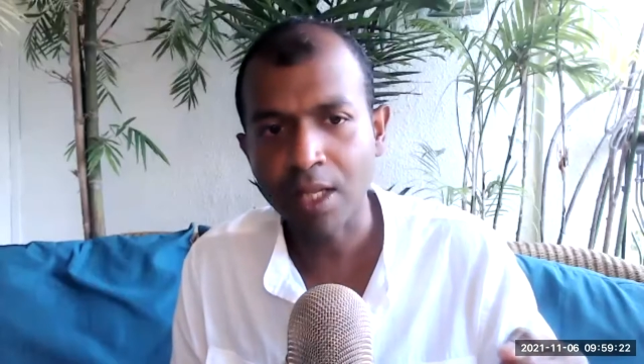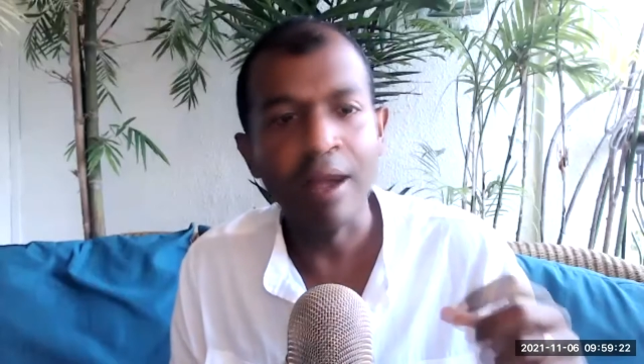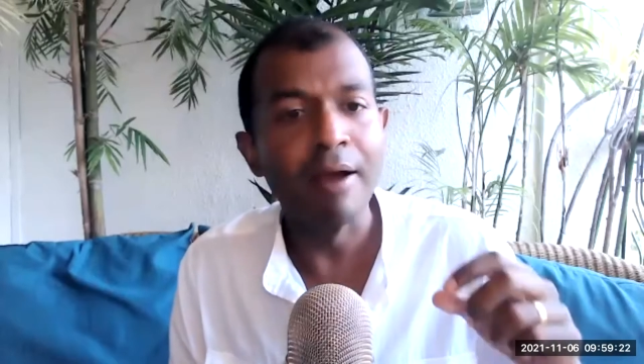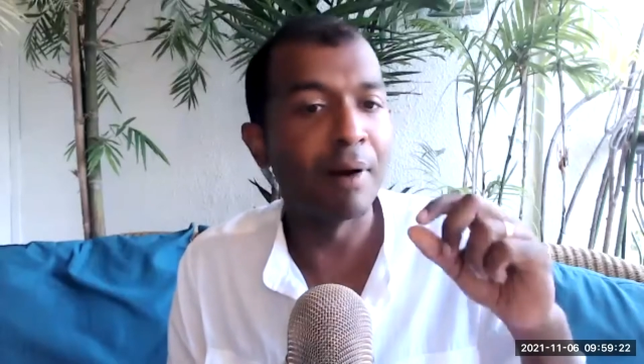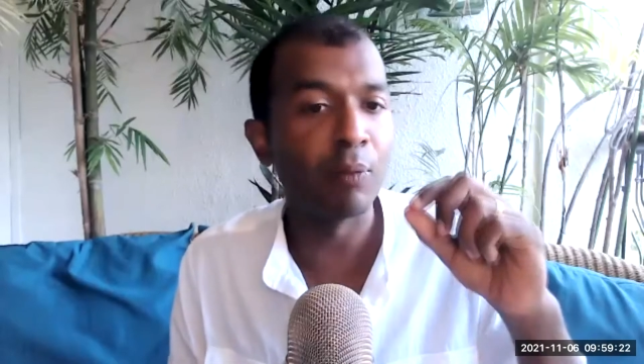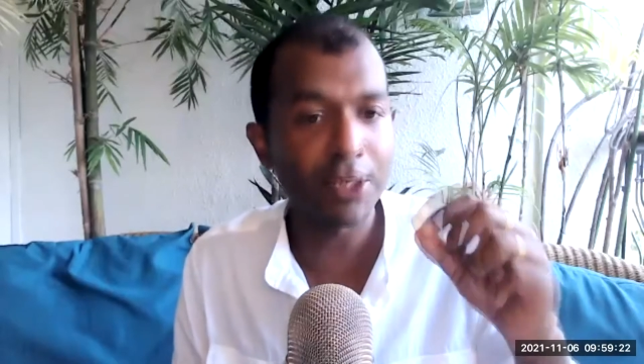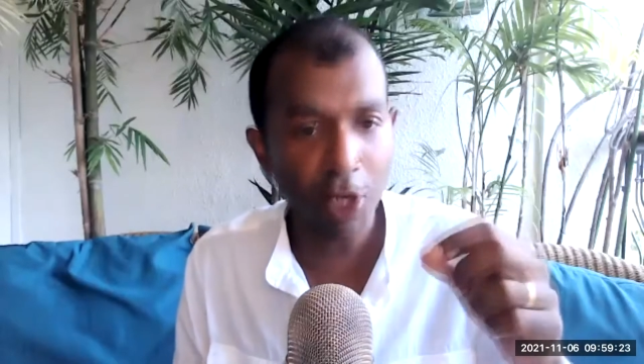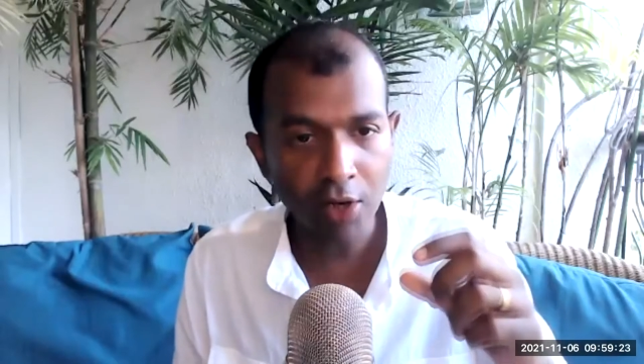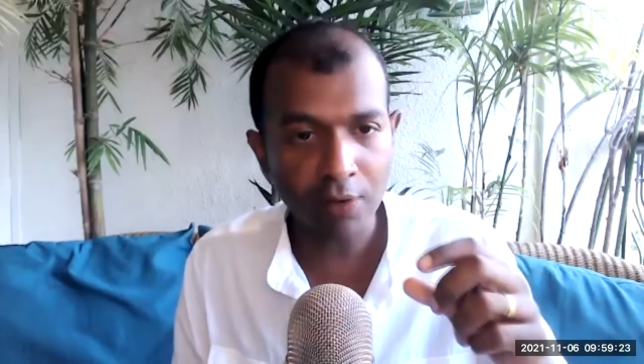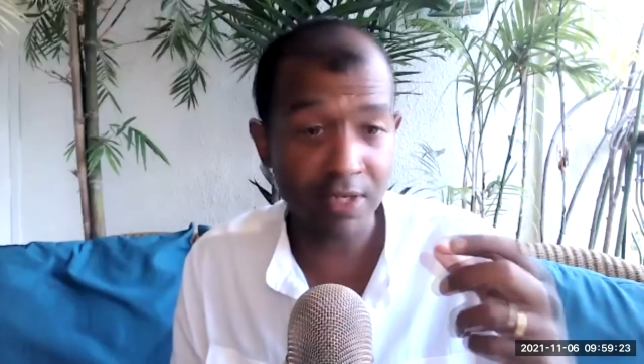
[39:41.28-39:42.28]
But we
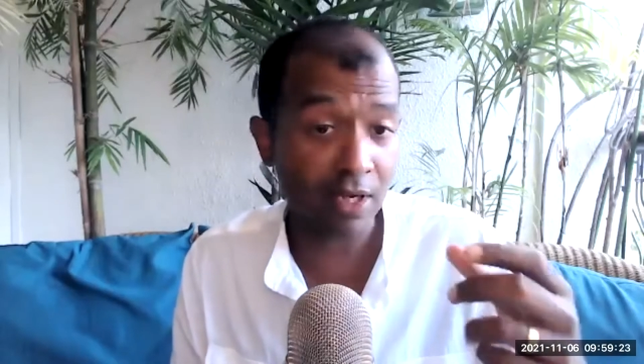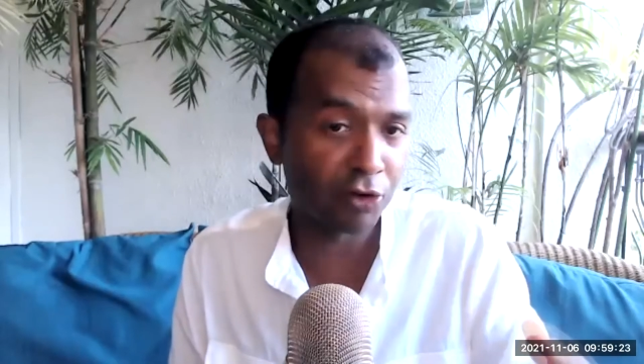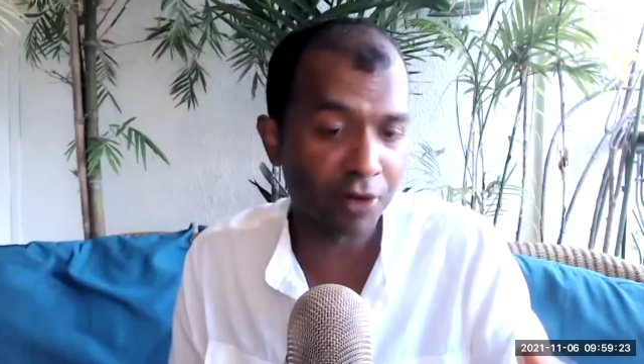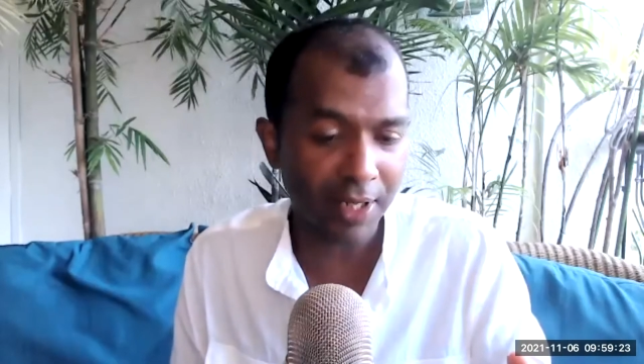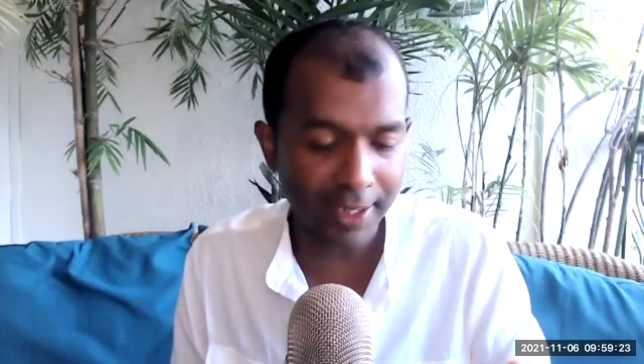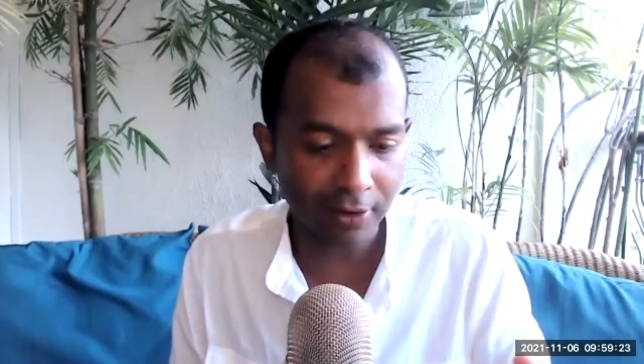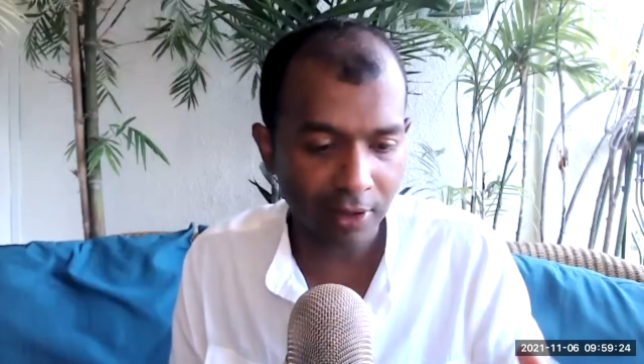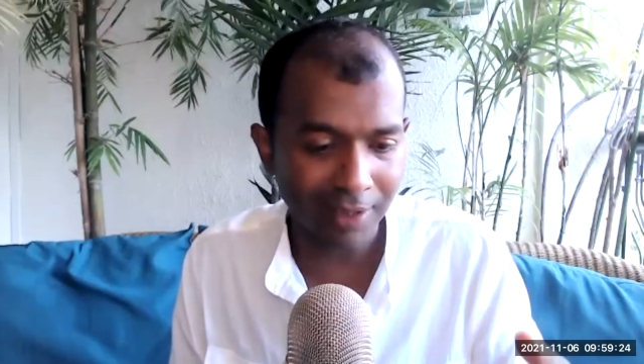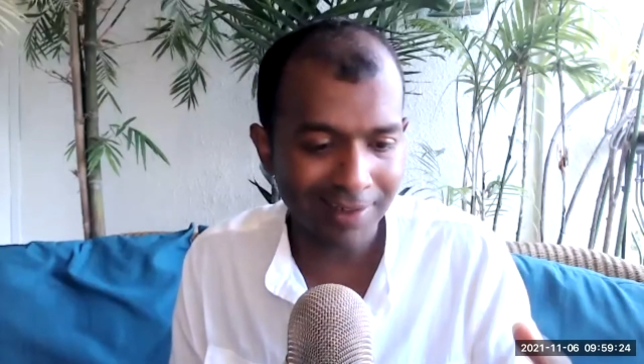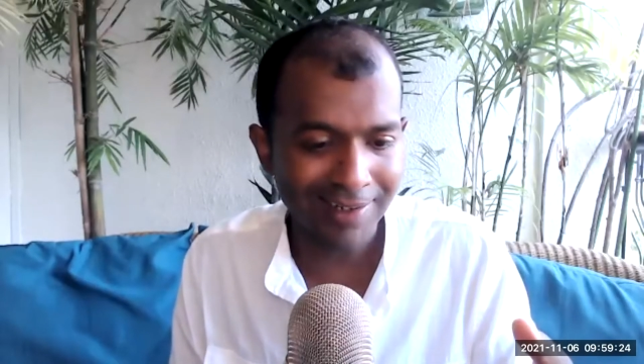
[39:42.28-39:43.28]
know, as I've already
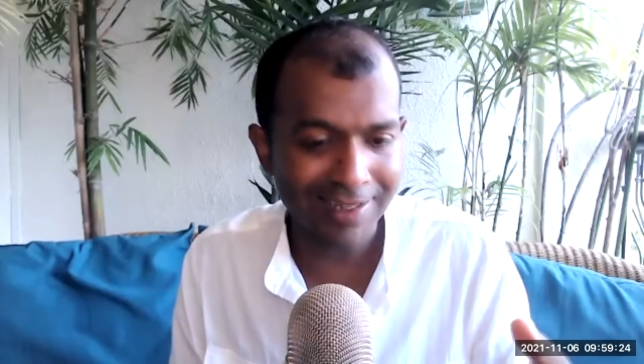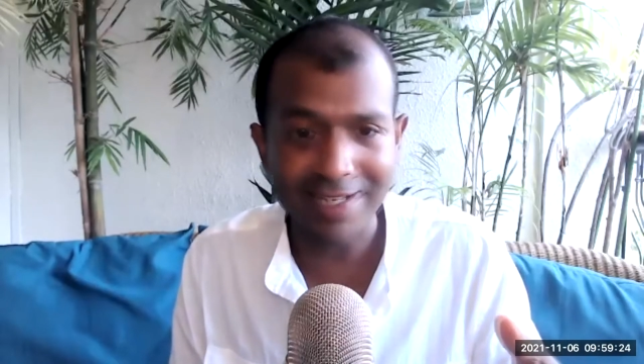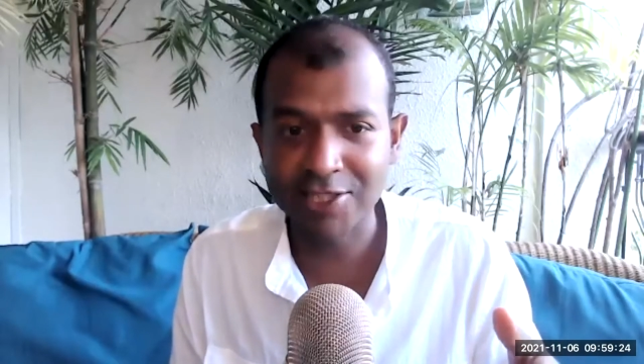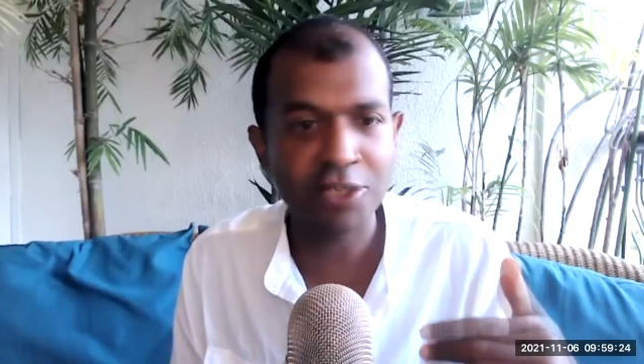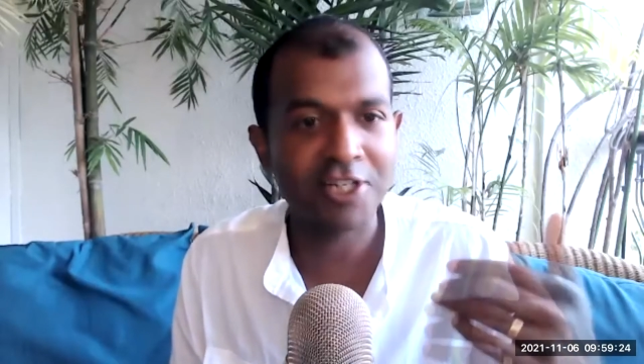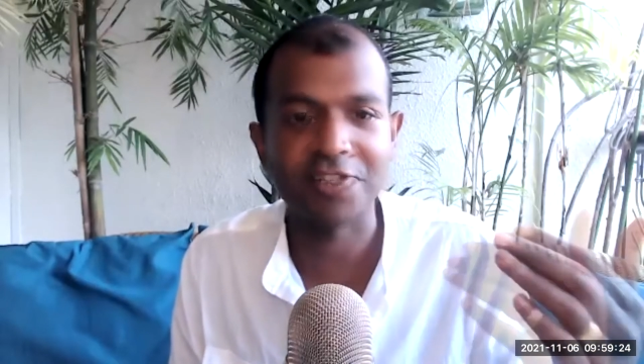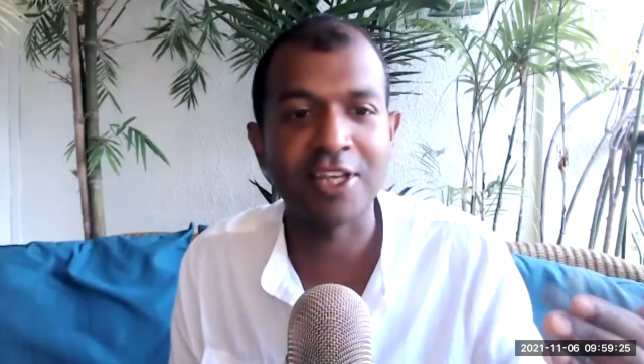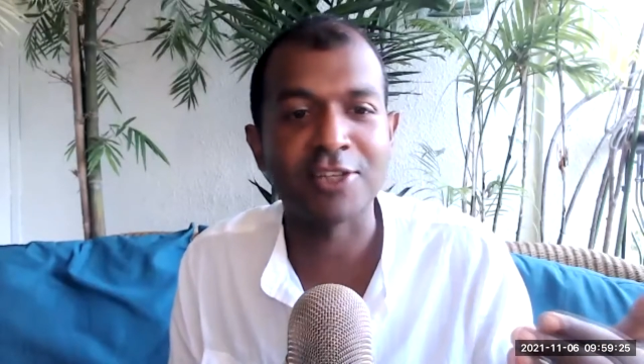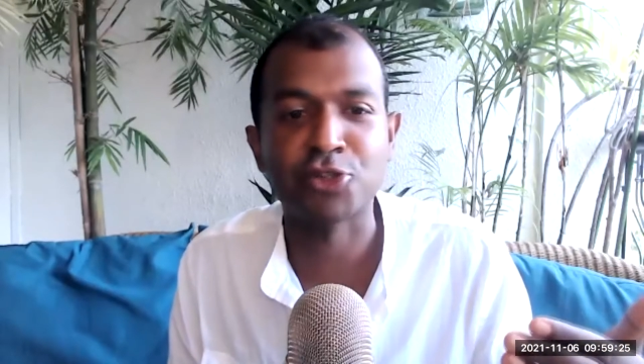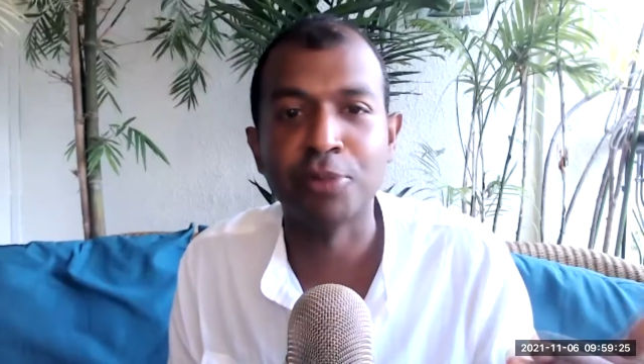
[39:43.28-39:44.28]
outlined, that there's no such thing
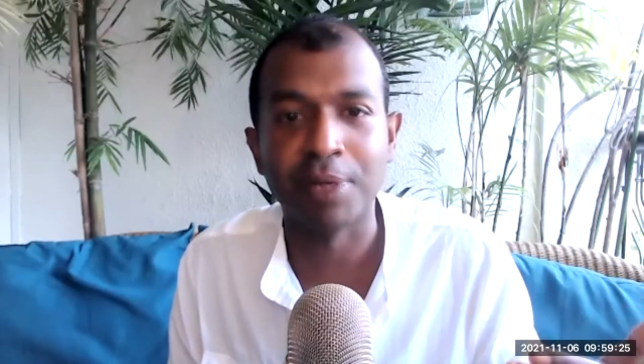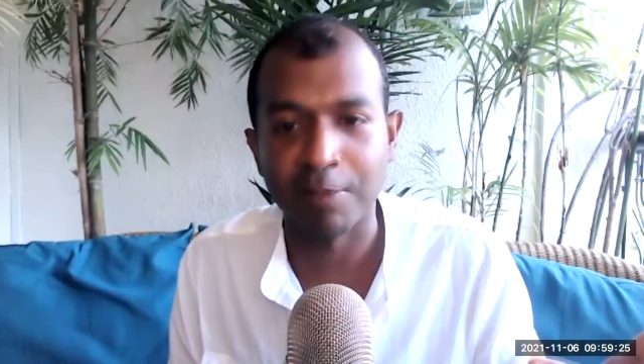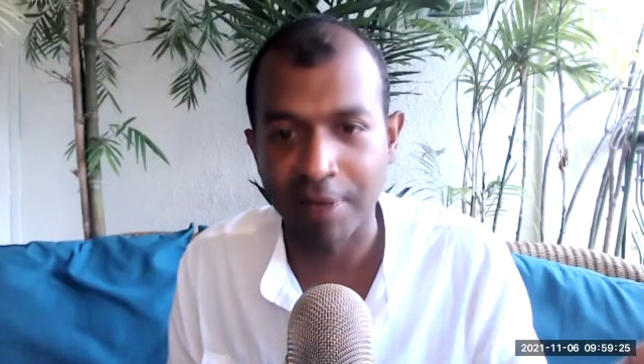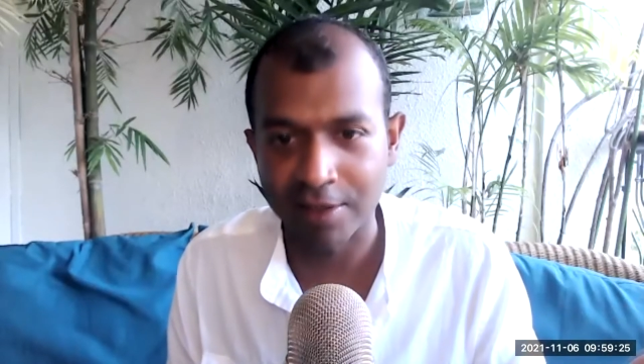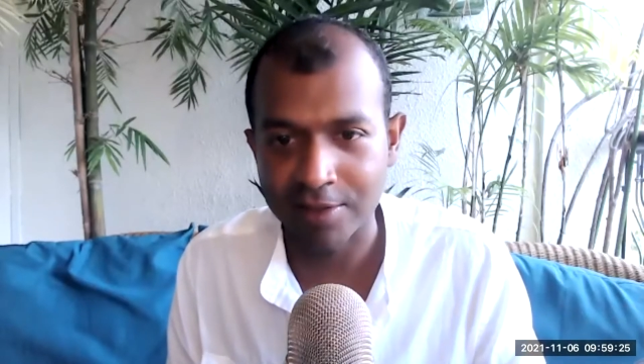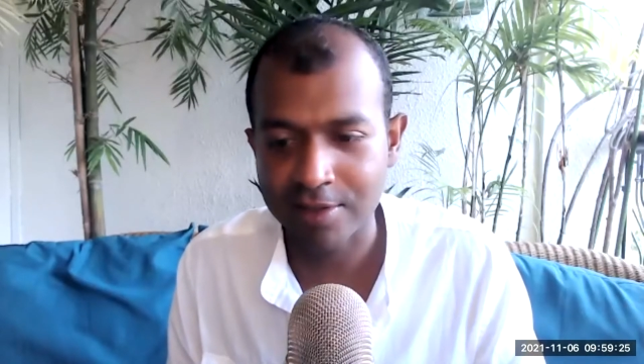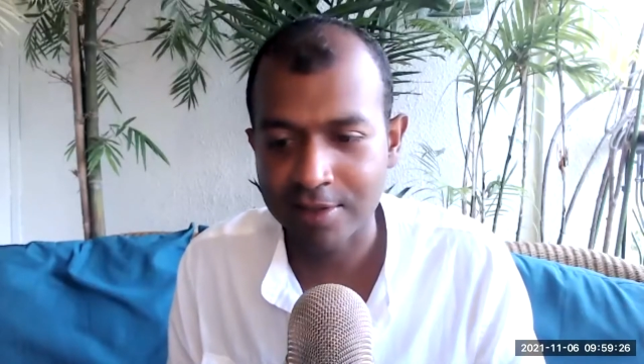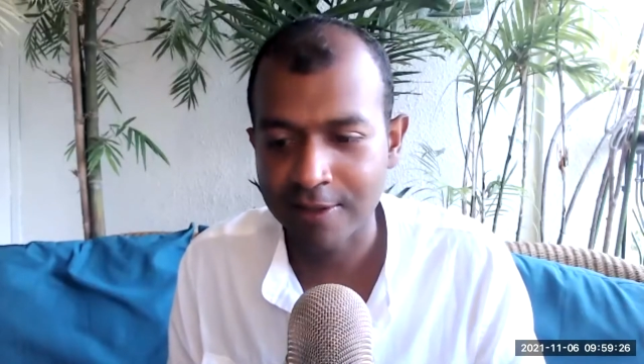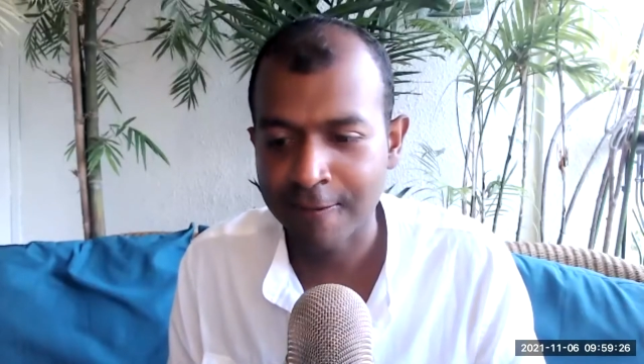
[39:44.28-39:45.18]
as true independence.